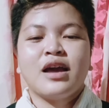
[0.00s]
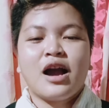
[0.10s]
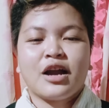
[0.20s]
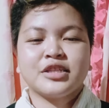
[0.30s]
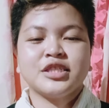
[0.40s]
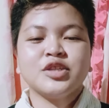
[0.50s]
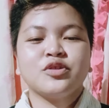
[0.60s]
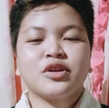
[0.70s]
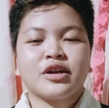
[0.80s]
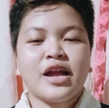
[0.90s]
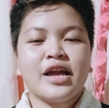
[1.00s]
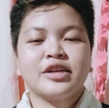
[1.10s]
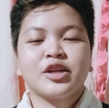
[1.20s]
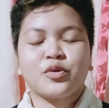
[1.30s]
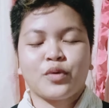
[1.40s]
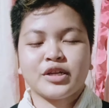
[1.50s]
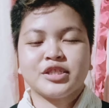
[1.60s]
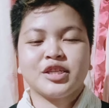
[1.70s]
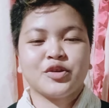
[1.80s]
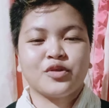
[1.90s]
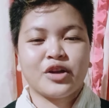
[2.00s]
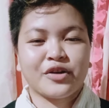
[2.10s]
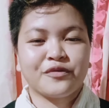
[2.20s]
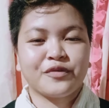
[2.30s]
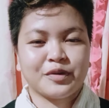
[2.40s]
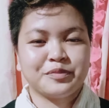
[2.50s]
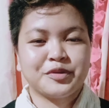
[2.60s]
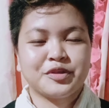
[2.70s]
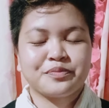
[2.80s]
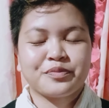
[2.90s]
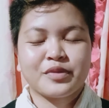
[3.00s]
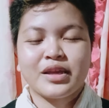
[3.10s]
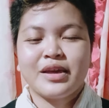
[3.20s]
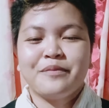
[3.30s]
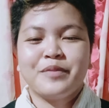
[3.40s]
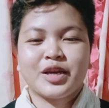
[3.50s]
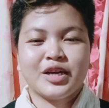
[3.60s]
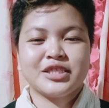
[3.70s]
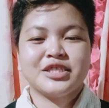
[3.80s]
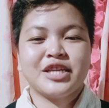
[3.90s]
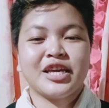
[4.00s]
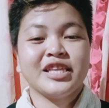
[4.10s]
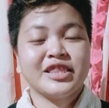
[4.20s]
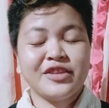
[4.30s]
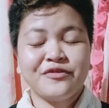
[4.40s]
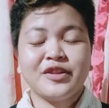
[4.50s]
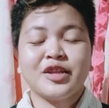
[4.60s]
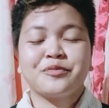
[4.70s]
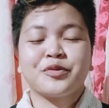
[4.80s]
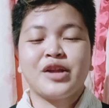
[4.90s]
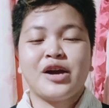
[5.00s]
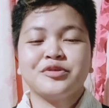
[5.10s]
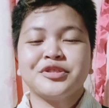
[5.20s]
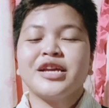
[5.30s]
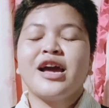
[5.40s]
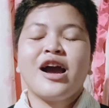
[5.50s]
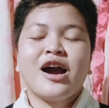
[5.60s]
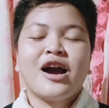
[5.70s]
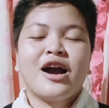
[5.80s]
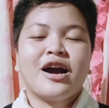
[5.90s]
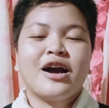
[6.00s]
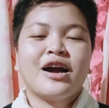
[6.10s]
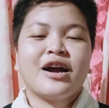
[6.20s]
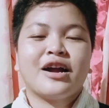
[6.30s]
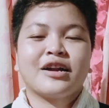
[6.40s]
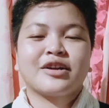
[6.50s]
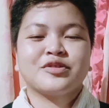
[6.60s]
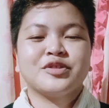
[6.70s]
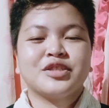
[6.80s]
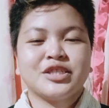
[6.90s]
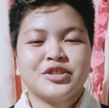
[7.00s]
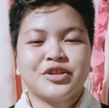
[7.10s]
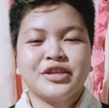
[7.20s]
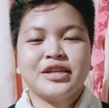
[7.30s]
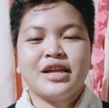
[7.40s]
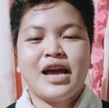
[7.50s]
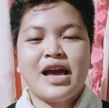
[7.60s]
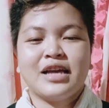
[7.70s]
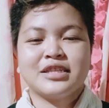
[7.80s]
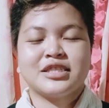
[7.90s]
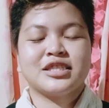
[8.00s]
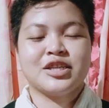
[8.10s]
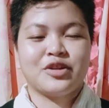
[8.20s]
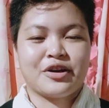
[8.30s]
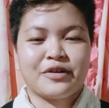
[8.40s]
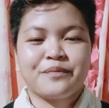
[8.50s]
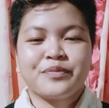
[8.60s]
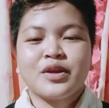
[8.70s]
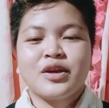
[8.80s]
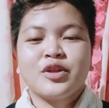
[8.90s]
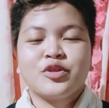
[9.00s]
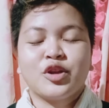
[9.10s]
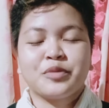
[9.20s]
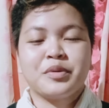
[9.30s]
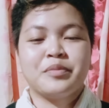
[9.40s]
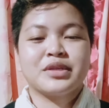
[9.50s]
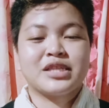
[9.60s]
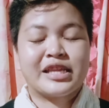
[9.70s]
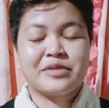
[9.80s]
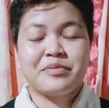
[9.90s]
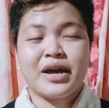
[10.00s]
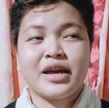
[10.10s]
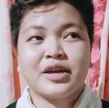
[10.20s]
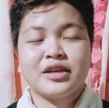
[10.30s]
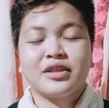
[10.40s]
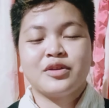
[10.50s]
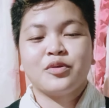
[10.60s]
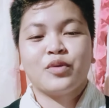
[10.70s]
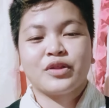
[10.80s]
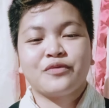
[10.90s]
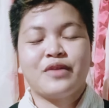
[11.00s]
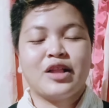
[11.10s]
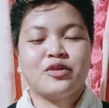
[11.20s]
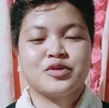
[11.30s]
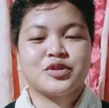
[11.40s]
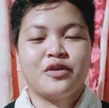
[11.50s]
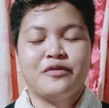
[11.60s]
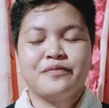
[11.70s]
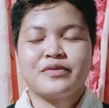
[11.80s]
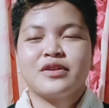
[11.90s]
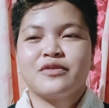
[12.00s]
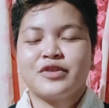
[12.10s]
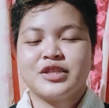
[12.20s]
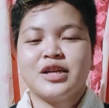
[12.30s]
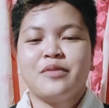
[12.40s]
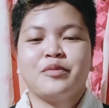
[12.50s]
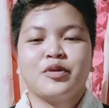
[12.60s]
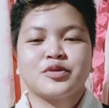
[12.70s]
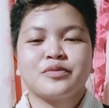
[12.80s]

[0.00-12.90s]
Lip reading: are singular and require singular verbs. Because the indefinite pronouns are considered as singular, do not be misled by what follows of. For example,